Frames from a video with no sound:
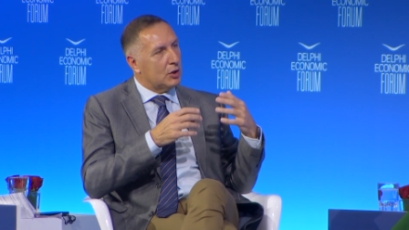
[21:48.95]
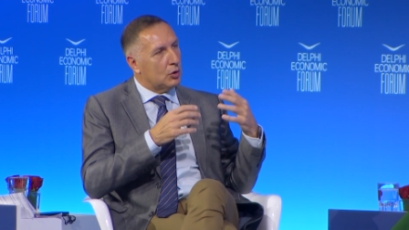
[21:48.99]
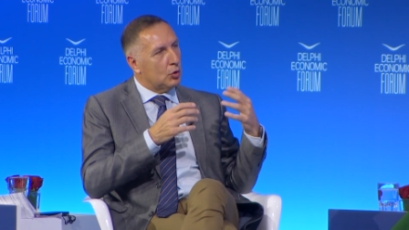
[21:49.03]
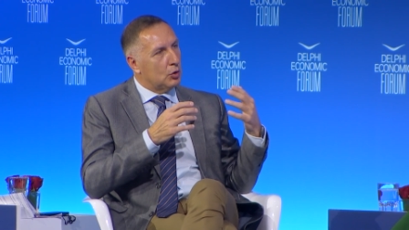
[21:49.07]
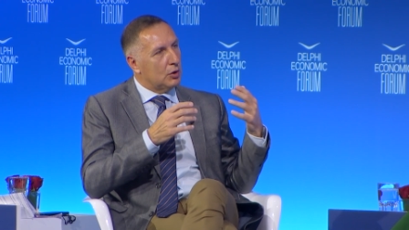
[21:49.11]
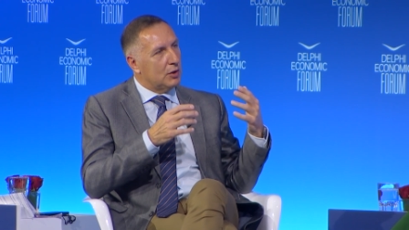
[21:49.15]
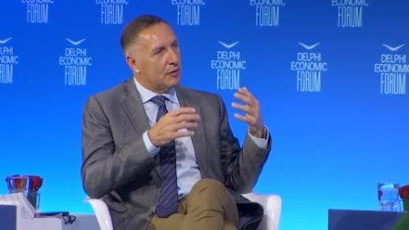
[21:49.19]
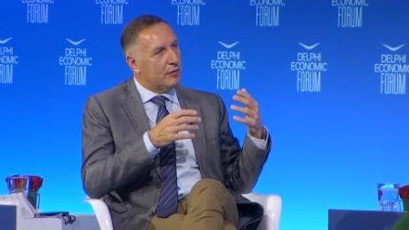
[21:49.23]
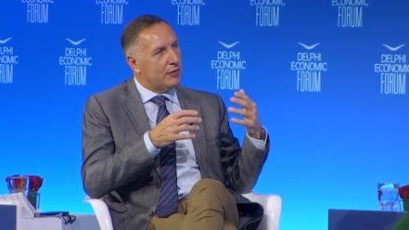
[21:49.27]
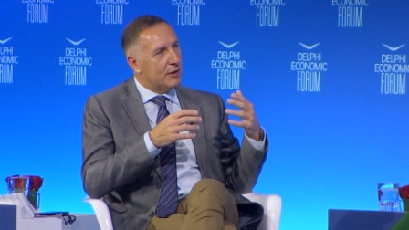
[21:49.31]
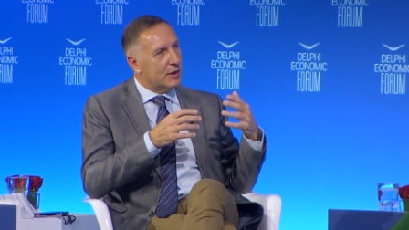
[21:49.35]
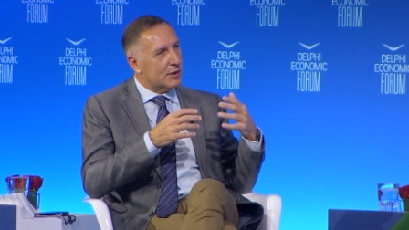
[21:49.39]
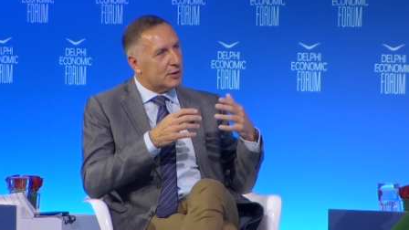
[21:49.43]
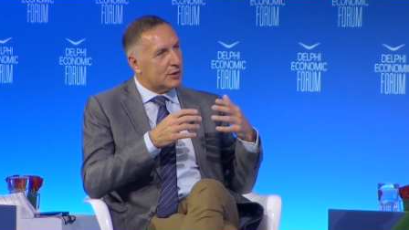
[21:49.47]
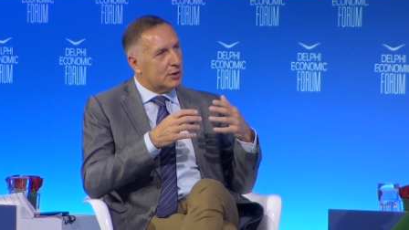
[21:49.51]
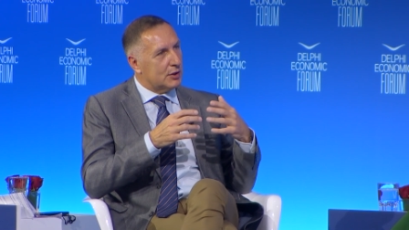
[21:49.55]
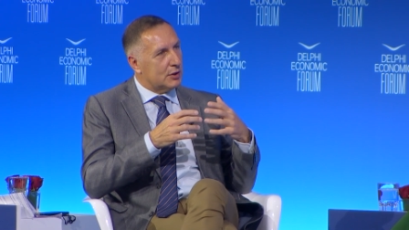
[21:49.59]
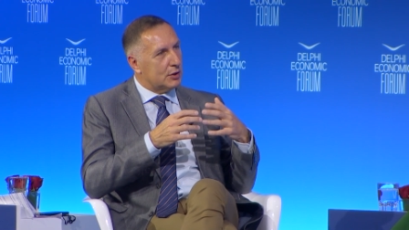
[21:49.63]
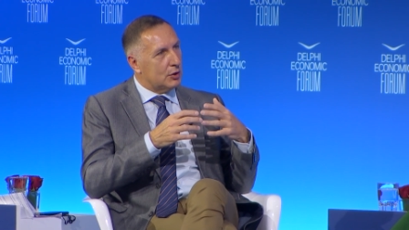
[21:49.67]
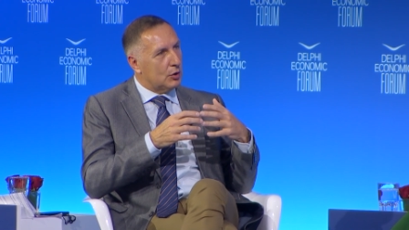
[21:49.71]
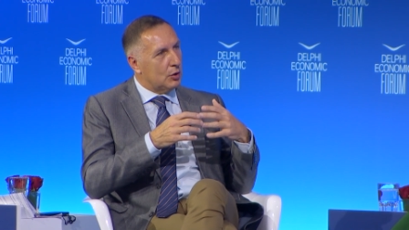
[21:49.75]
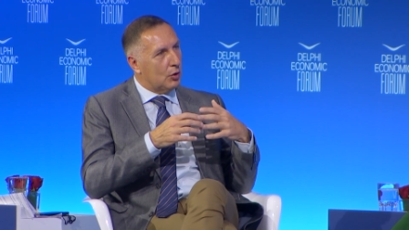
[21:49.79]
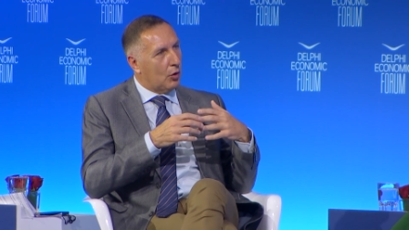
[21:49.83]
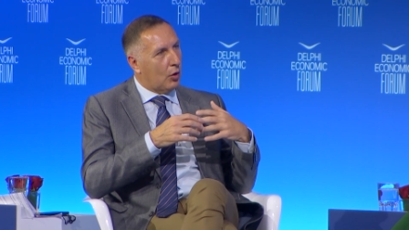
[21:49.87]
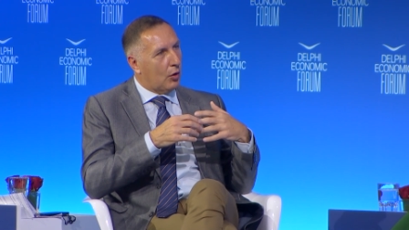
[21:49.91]

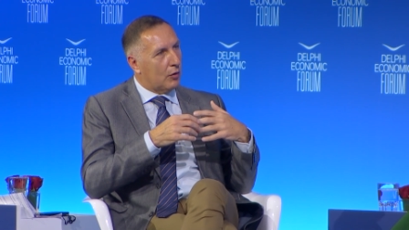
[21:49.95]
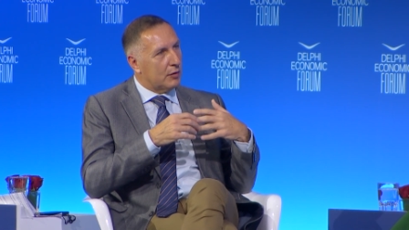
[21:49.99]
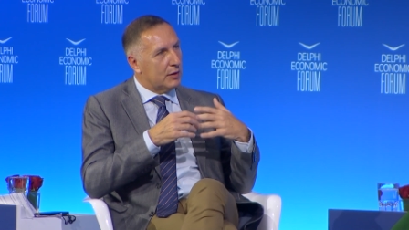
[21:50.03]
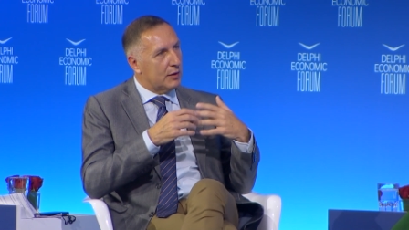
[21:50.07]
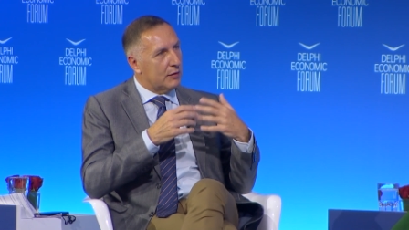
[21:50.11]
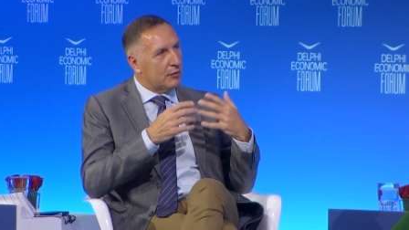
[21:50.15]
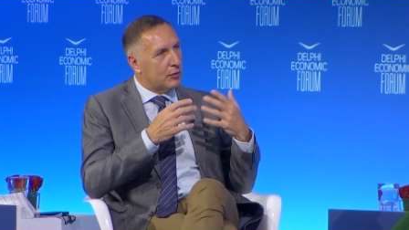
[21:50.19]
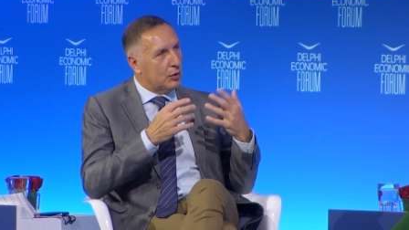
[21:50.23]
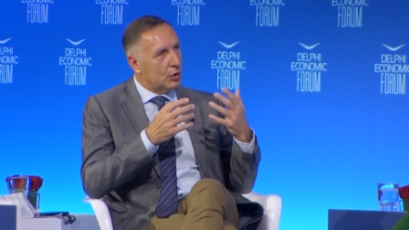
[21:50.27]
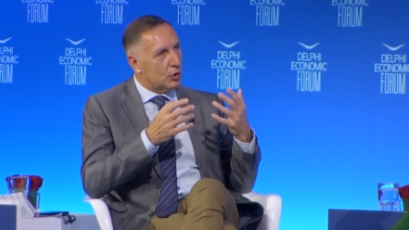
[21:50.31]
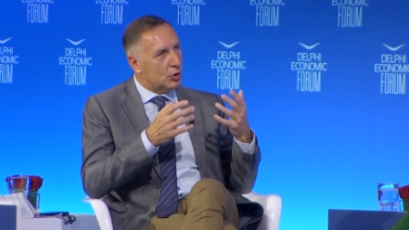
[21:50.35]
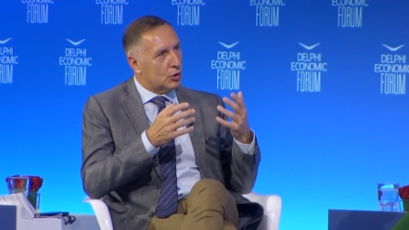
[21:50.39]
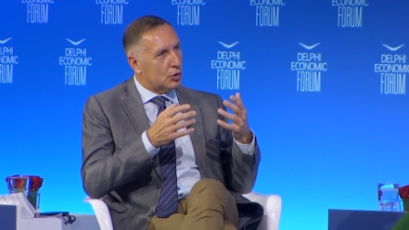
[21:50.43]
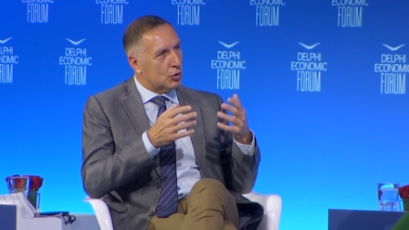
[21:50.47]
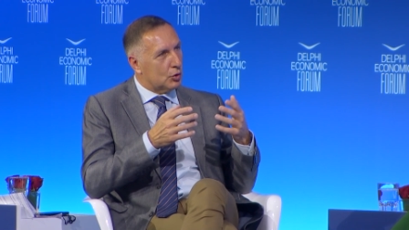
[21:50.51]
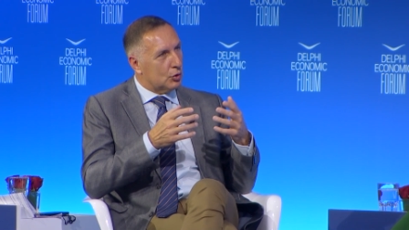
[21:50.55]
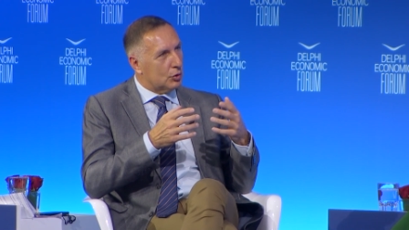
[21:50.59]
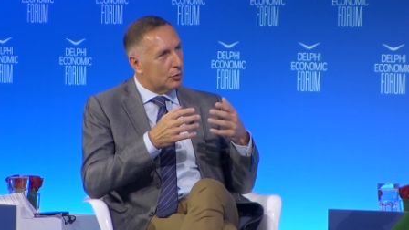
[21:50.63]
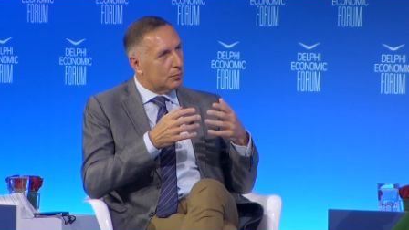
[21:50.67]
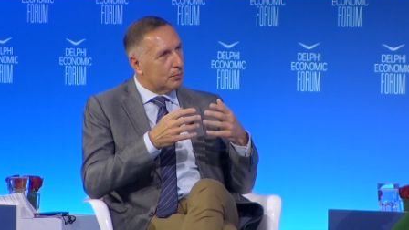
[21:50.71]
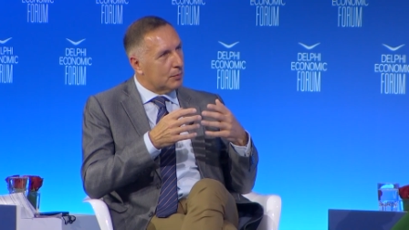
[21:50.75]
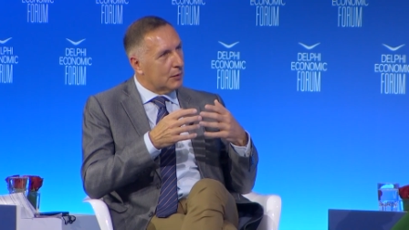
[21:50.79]
university of the future?